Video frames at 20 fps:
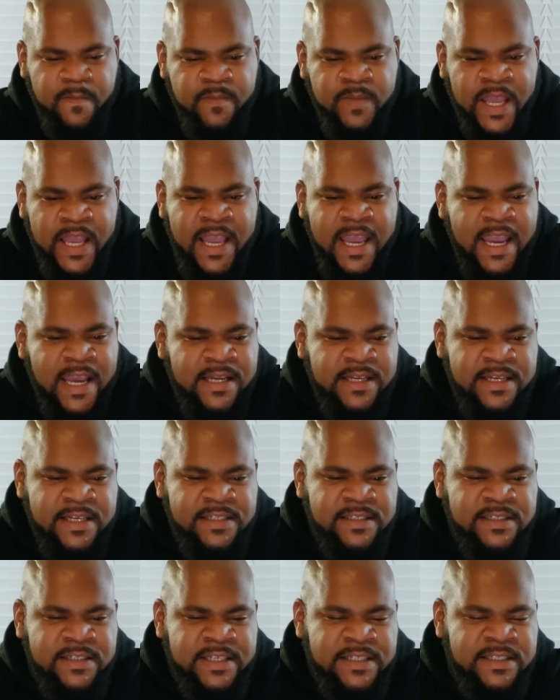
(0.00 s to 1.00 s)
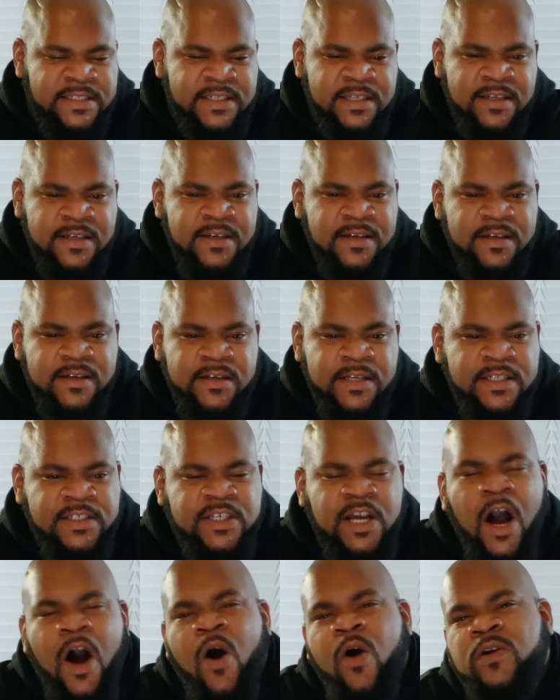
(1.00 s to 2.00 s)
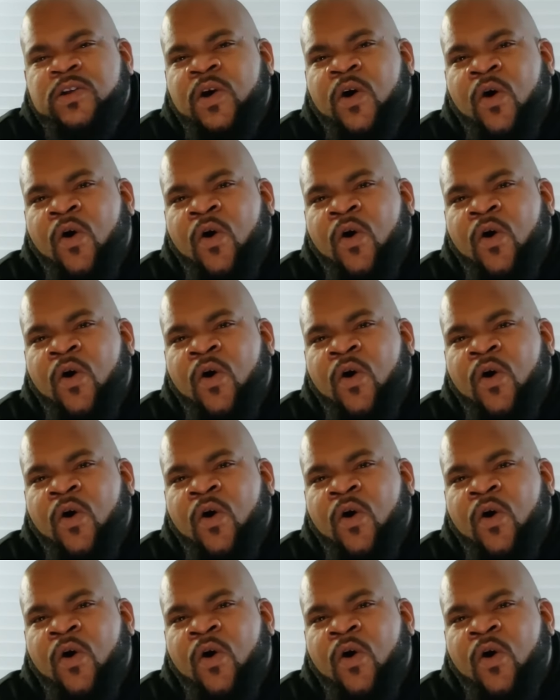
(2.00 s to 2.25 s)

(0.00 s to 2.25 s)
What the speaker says: they had this Call